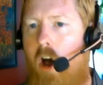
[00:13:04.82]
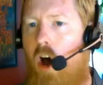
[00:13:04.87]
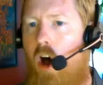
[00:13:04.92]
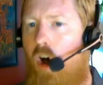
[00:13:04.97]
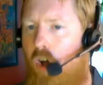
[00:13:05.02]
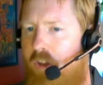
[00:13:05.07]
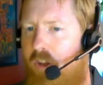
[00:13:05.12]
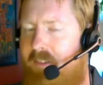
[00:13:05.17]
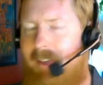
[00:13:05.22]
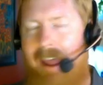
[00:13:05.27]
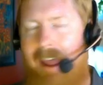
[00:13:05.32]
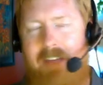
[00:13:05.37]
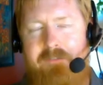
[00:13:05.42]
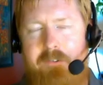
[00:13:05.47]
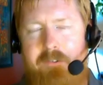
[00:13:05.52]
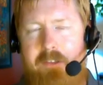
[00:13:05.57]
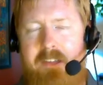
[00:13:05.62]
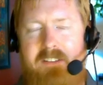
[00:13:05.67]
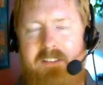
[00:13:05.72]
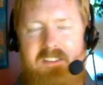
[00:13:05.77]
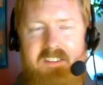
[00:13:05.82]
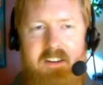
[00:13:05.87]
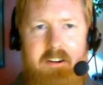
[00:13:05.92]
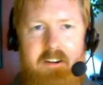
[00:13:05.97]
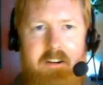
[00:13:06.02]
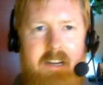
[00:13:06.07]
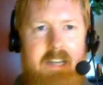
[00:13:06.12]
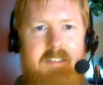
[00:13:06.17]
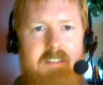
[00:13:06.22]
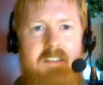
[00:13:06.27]
day for this
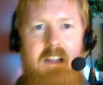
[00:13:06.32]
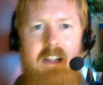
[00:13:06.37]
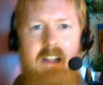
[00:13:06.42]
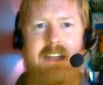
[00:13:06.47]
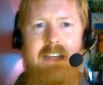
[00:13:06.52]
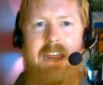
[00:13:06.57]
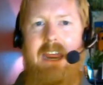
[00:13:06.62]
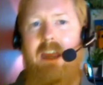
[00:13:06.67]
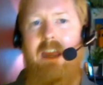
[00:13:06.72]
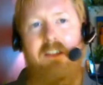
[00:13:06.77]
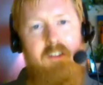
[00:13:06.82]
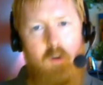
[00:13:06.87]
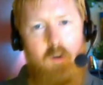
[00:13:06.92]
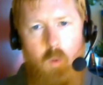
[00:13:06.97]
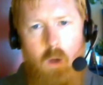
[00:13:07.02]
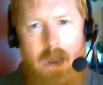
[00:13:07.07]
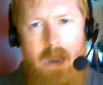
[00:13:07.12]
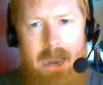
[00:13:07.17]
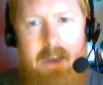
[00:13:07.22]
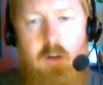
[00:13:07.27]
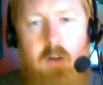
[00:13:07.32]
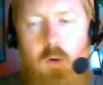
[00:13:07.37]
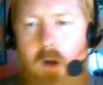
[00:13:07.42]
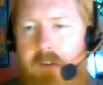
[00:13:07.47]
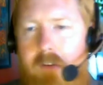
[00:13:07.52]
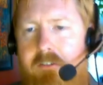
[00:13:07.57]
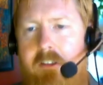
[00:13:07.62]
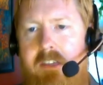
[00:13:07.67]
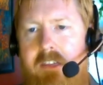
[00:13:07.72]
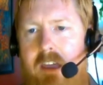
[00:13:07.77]
series. Either way,
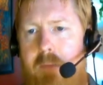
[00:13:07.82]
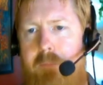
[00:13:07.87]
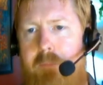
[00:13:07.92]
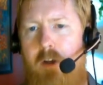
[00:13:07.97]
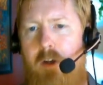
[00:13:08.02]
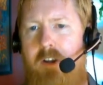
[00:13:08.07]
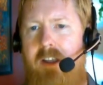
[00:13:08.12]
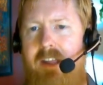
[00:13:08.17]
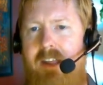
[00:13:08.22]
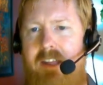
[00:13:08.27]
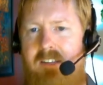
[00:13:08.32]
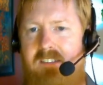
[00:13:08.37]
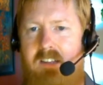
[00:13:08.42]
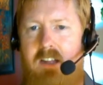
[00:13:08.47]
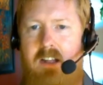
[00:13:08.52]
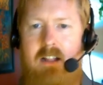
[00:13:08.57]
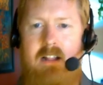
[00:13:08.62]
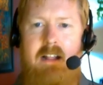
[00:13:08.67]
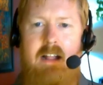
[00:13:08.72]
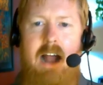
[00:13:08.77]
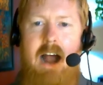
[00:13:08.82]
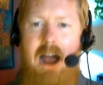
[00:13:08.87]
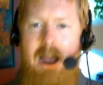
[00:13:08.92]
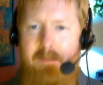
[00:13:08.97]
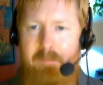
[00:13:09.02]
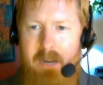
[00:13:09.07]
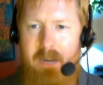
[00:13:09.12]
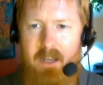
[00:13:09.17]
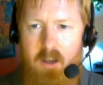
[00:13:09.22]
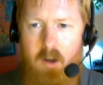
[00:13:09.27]
whoever the opponent is, I'm
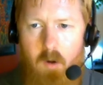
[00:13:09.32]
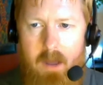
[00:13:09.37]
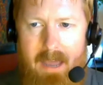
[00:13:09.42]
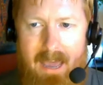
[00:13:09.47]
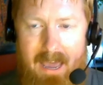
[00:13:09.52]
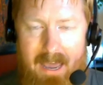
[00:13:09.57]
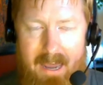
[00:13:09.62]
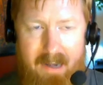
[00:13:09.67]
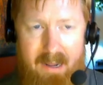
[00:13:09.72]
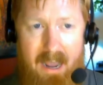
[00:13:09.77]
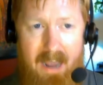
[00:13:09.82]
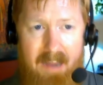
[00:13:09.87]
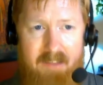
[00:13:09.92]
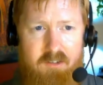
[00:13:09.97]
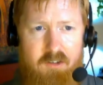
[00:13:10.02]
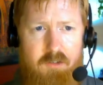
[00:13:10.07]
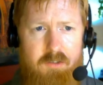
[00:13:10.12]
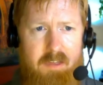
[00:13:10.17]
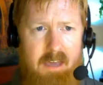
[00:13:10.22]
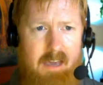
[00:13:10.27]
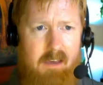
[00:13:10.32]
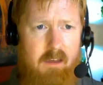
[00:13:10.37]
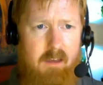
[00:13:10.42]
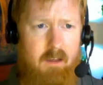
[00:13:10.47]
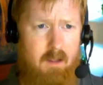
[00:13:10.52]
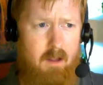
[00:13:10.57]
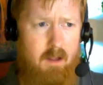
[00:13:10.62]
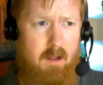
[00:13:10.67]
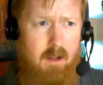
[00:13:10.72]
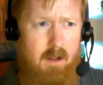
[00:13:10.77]
going to go ahead. I do think
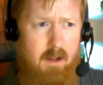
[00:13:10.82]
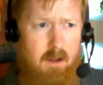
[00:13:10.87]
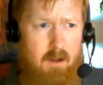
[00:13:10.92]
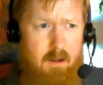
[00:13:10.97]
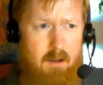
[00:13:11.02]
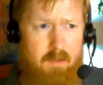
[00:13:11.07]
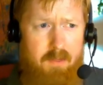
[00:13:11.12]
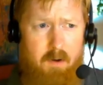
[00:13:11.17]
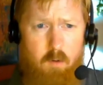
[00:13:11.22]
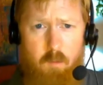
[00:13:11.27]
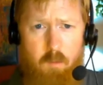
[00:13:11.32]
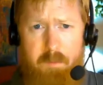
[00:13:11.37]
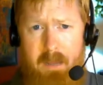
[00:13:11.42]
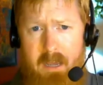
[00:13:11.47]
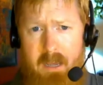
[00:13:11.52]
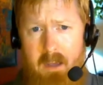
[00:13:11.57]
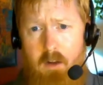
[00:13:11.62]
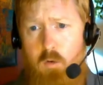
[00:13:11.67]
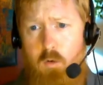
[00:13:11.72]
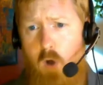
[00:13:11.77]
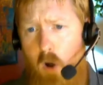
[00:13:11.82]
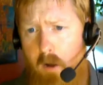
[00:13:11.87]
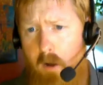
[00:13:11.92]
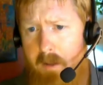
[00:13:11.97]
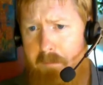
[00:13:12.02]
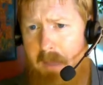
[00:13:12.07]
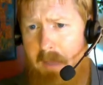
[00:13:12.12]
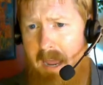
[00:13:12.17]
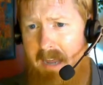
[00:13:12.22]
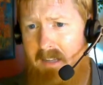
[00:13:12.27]
there will be growing
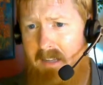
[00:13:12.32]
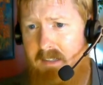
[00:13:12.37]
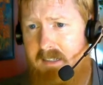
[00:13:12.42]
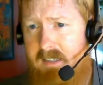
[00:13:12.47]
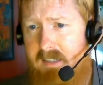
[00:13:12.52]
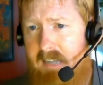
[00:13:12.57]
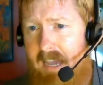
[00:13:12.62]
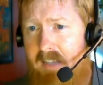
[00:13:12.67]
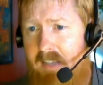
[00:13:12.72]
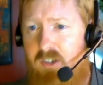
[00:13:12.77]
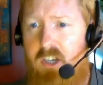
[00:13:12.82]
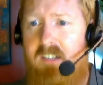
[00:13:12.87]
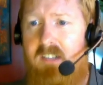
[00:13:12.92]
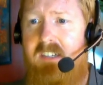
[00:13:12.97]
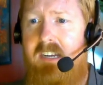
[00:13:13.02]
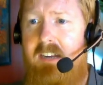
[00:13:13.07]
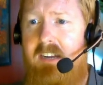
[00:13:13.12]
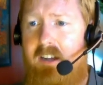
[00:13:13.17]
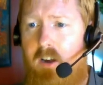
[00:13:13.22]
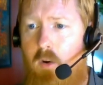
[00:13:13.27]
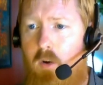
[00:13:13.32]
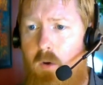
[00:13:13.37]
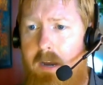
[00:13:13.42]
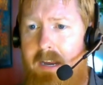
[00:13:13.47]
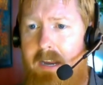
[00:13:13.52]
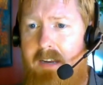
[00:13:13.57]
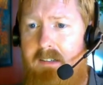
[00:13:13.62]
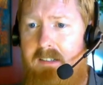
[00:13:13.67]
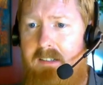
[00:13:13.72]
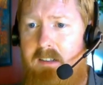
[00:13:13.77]
pains, and Justin
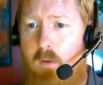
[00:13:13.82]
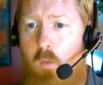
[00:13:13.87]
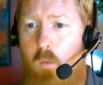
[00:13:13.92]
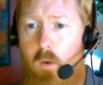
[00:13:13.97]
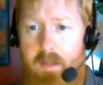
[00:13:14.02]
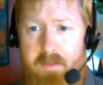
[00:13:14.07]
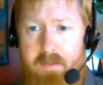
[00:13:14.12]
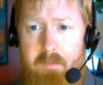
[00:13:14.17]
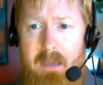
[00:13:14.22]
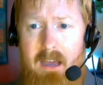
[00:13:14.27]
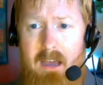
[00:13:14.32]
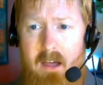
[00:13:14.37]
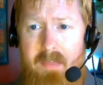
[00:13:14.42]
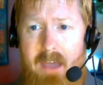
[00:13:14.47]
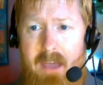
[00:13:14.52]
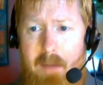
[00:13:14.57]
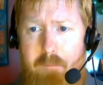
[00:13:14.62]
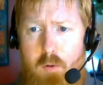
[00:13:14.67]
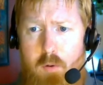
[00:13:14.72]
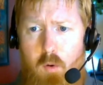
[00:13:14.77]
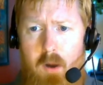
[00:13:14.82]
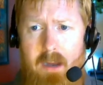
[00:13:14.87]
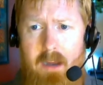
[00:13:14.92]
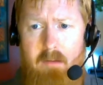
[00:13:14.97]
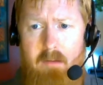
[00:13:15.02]
agrees with me on that point.